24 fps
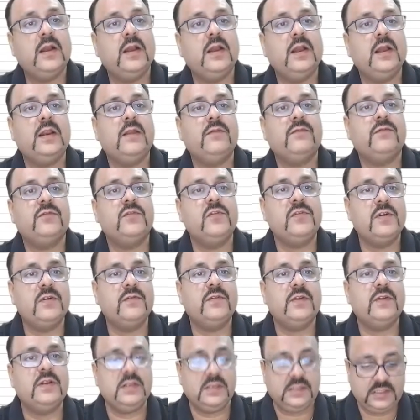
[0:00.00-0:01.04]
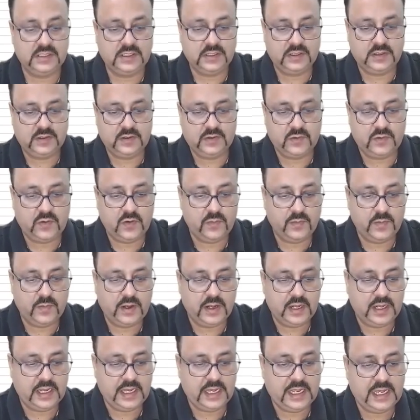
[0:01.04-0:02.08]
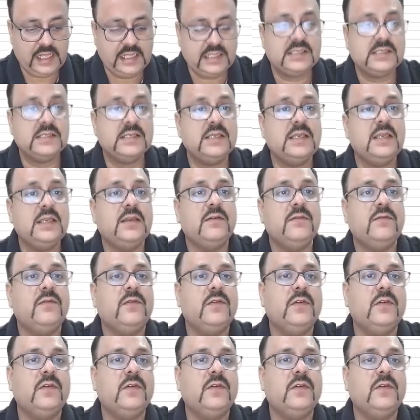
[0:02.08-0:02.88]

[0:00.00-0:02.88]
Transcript: absolute referencing, comma, else if